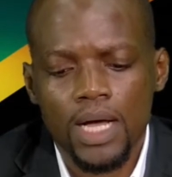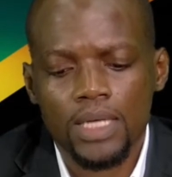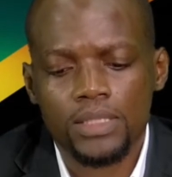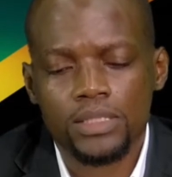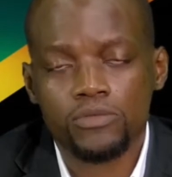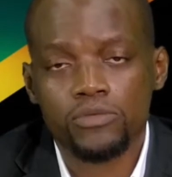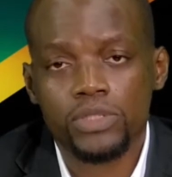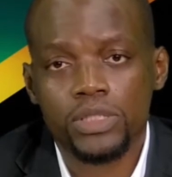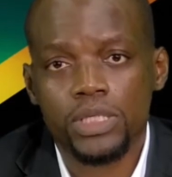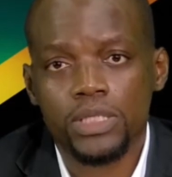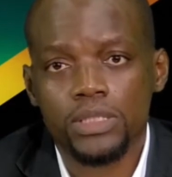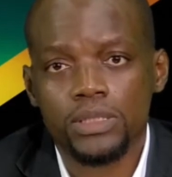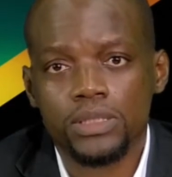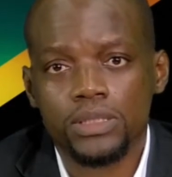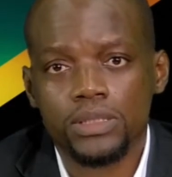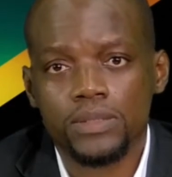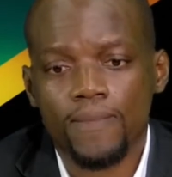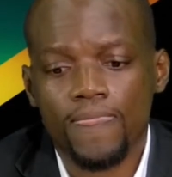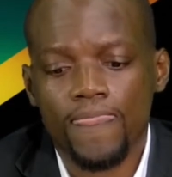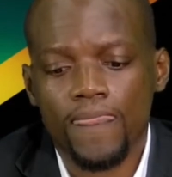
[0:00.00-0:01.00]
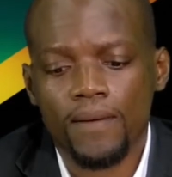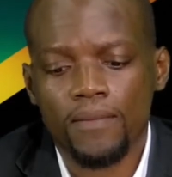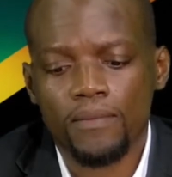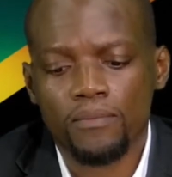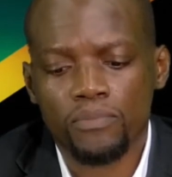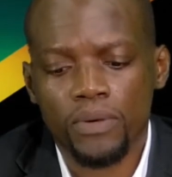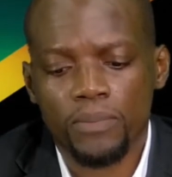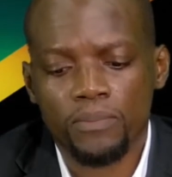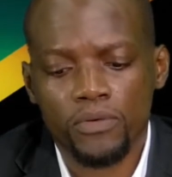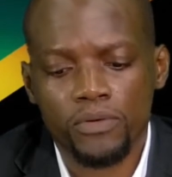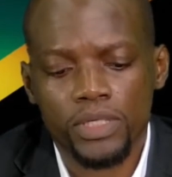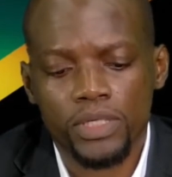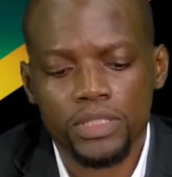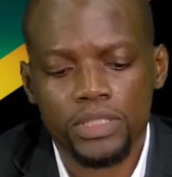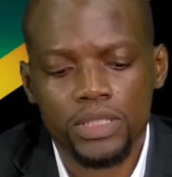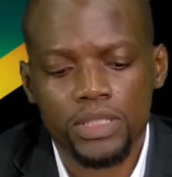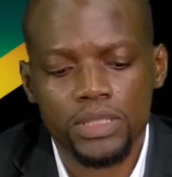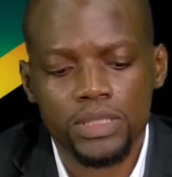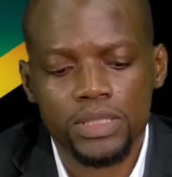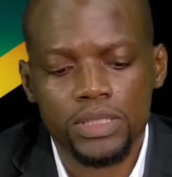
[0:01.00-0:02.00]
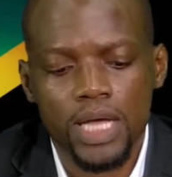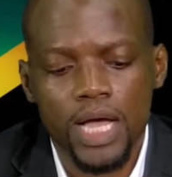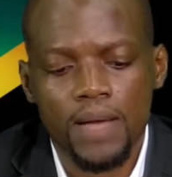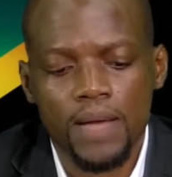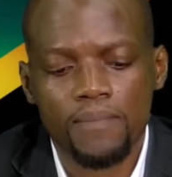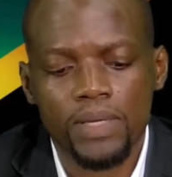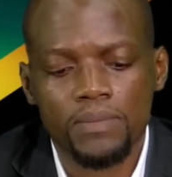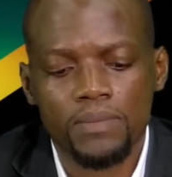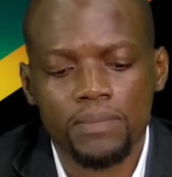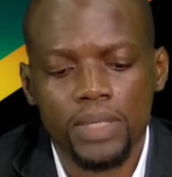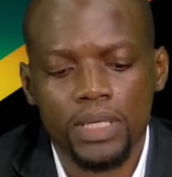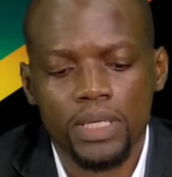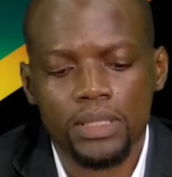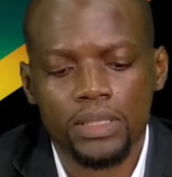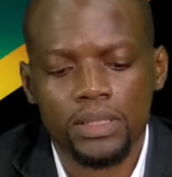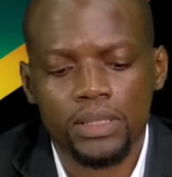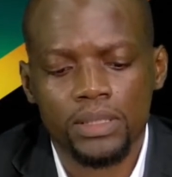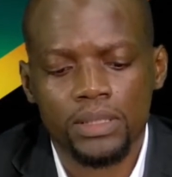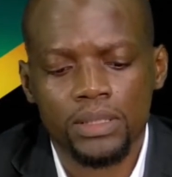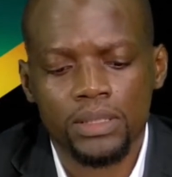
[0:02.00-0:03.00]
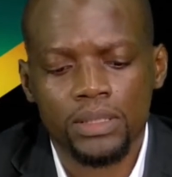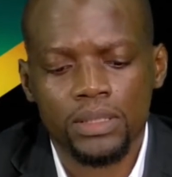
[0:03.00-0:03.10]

As a result, preparations are being made